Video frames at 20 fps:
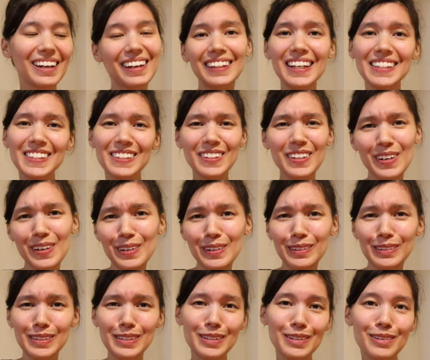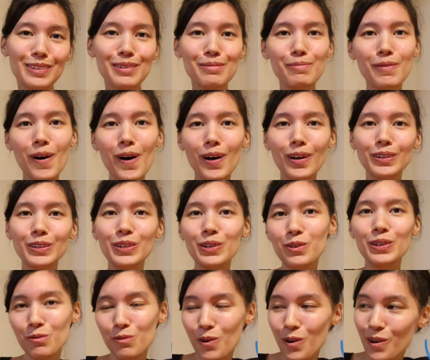Let's go to the mall,
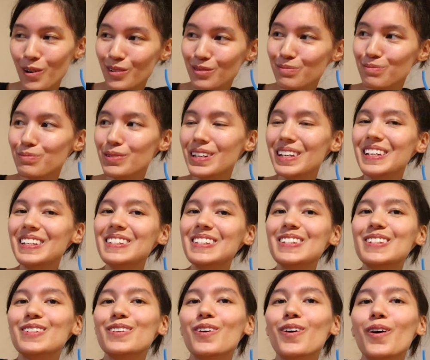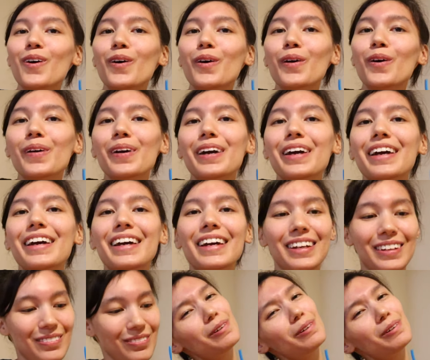you won't be sorry.